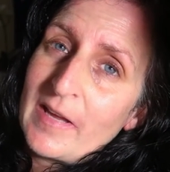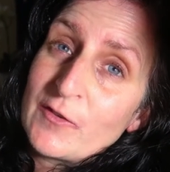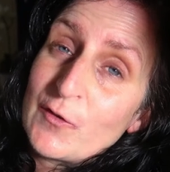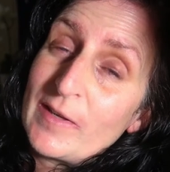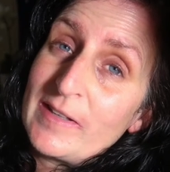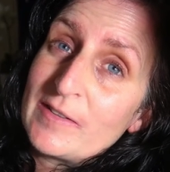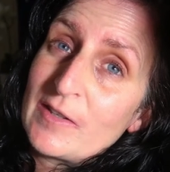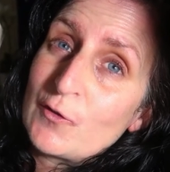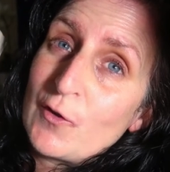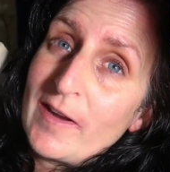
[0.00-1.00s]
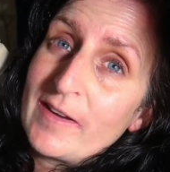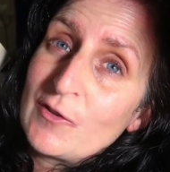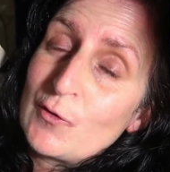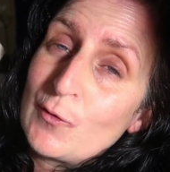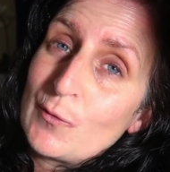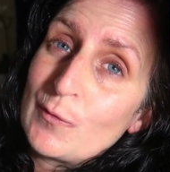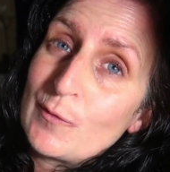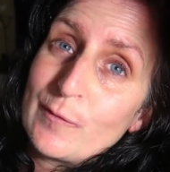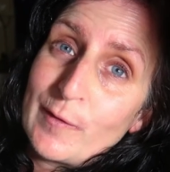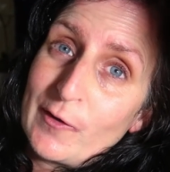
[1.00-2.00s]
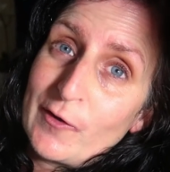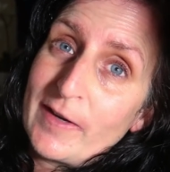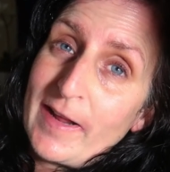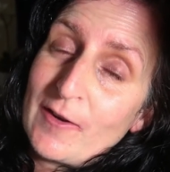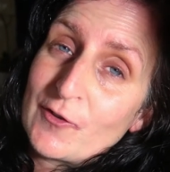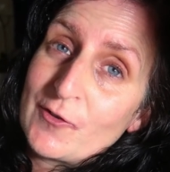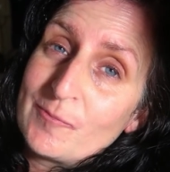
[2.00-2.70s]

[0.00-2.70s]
and so he's trying to figure it out.